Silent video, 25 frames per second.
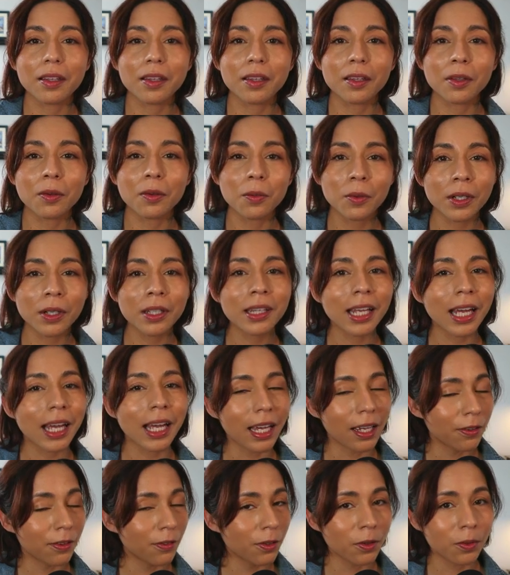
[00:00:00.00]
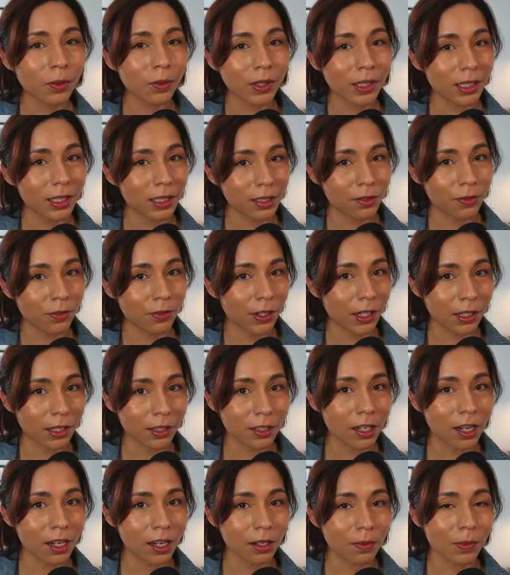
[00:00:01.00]
the one that everyone is freaking
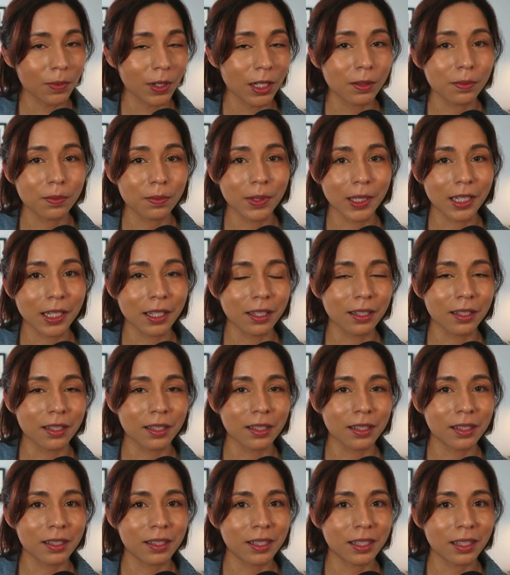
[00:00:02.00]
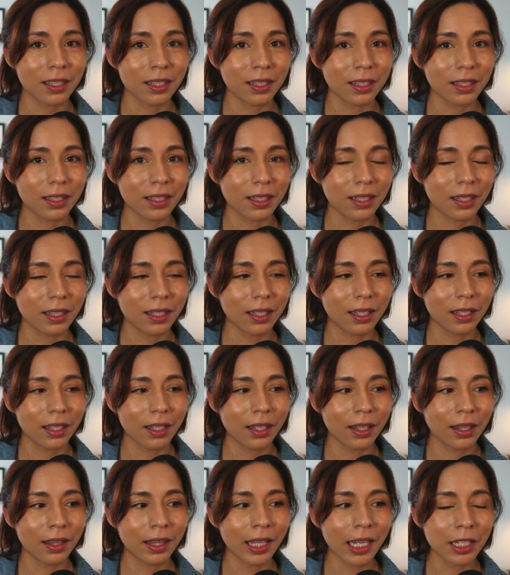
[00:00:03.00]
talking about because
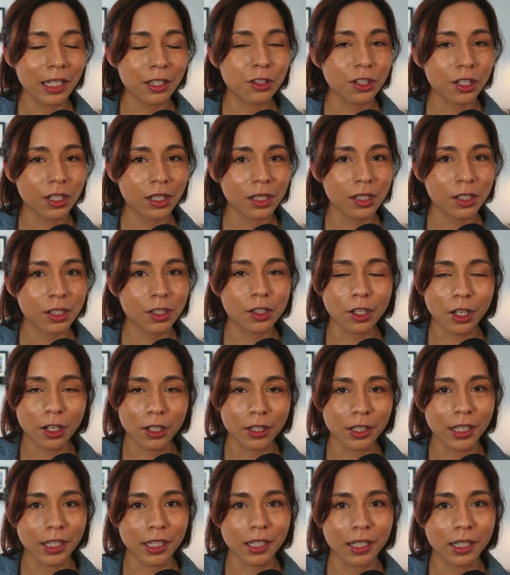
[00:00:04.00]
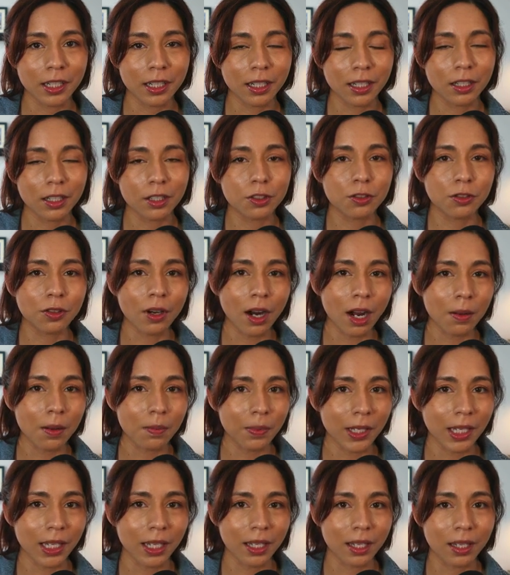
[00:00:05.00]
they just started
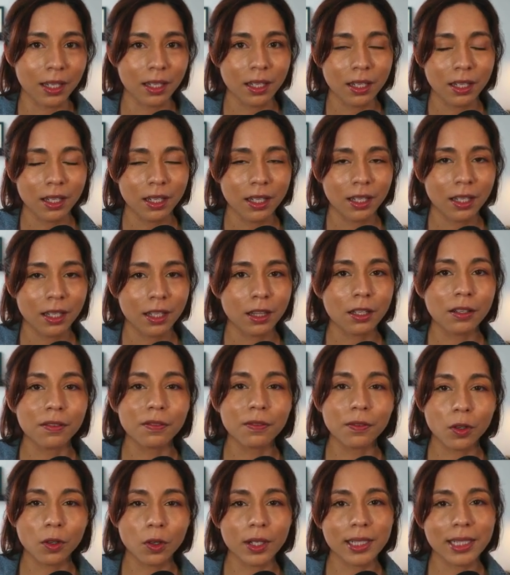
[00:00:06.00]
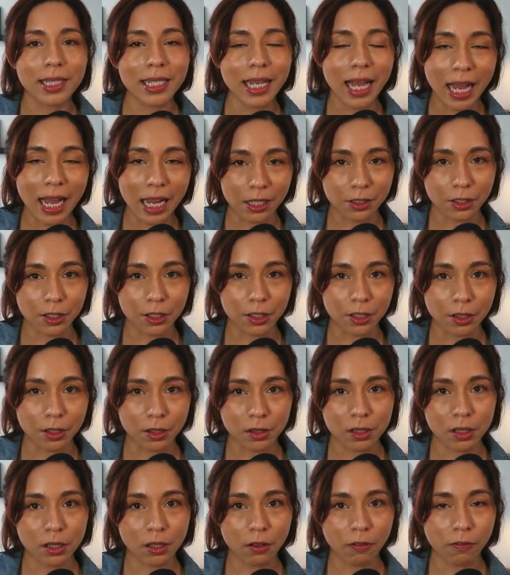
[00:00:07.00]
dropping the voice
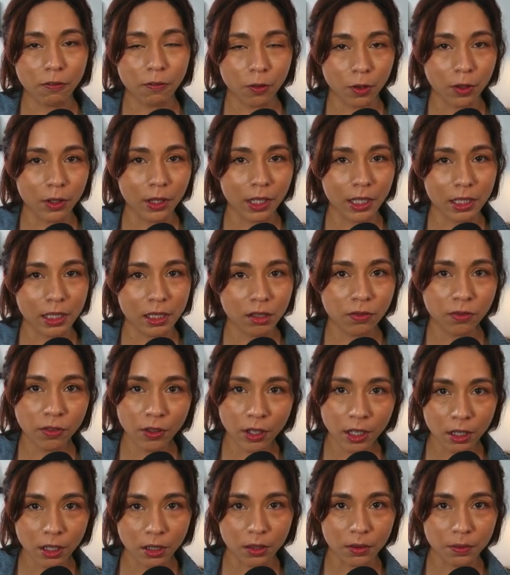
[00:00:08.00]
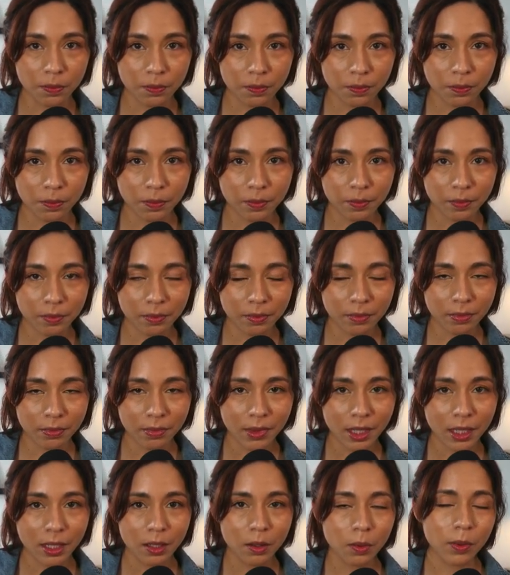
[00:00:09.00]
actors for this film
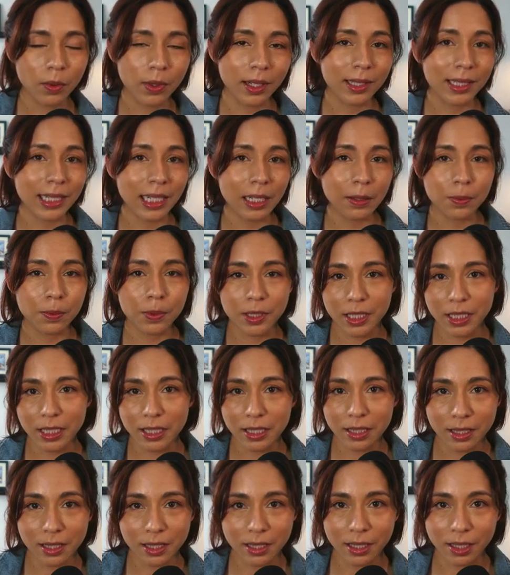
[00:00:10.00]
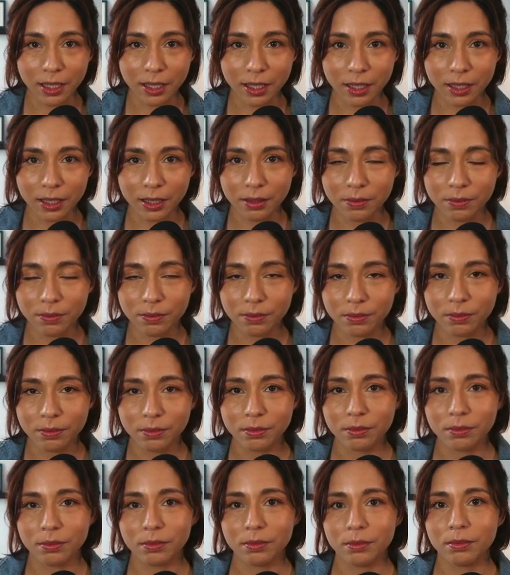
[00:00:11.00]
with Dave Bautista,
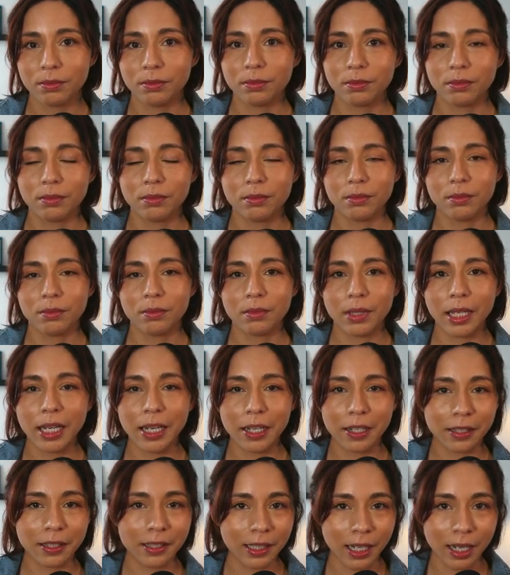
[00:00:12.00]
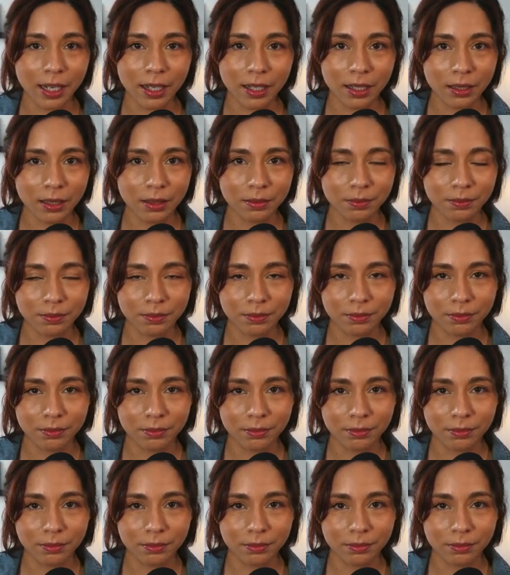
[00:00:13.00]
Eric Nam,